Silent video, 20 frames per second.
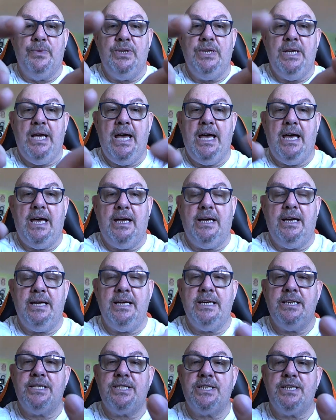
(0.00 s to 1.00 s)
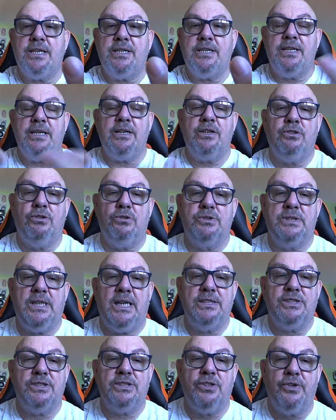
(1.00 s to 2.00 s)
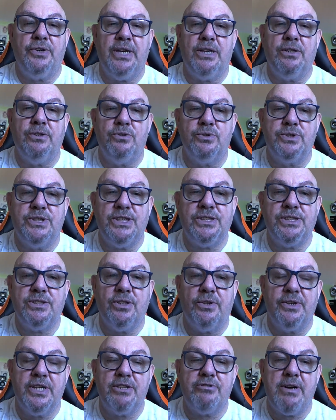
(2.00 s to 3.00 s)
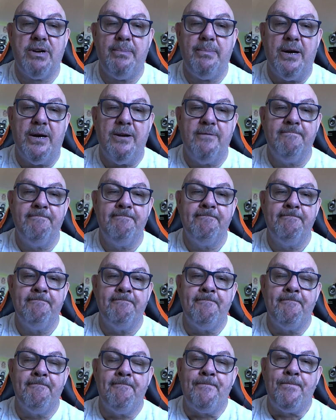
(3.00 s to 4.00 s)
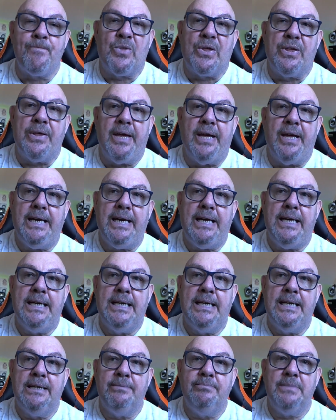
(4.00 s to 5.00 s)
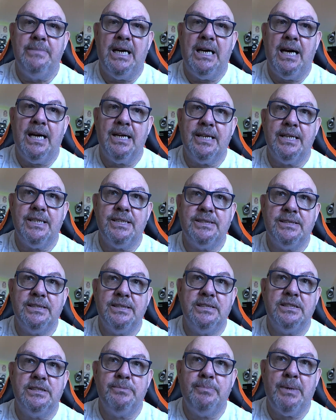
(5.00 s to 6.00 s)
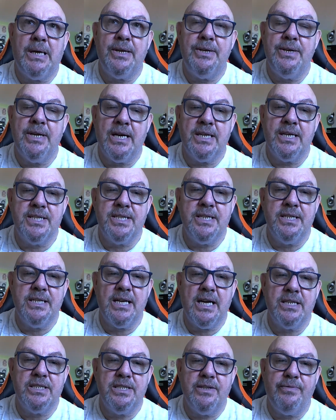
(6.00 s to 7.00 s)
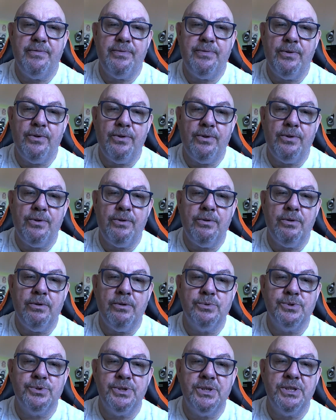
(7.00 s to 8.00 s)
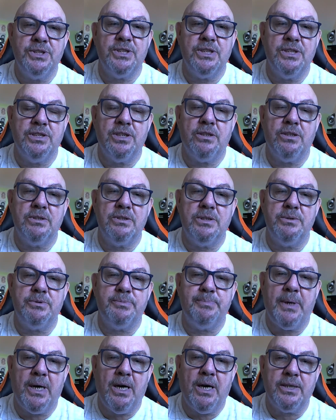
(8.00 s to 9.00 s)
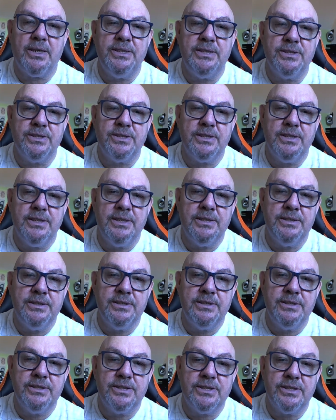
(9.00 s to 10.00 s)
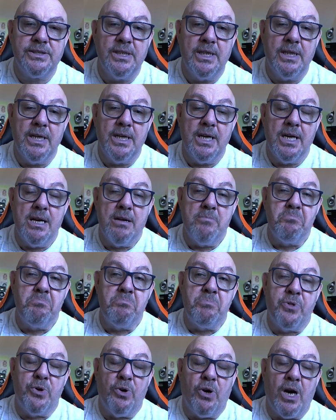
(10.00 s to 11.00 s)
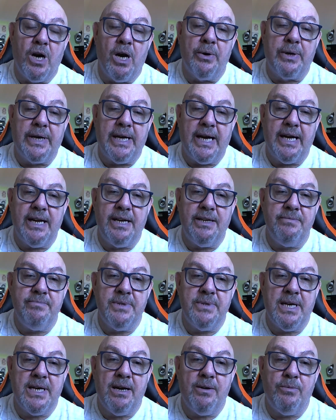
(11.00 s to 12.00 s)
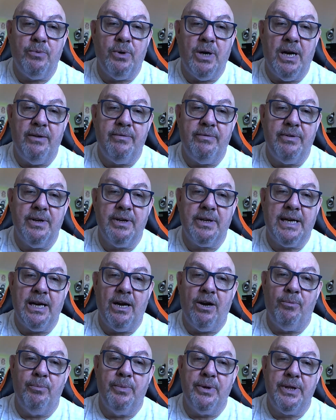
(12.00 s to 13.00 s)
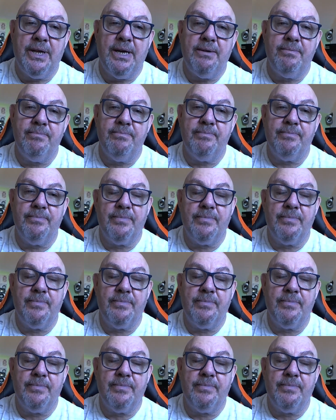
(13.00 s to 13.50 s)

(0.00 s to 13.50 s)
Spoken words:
Yeah, it's a thing called dystonic or dystonic tremor. Had it since about 1994. Was initially told it was Parkinson's. Thought, okay, yeah, whatever, get on with it.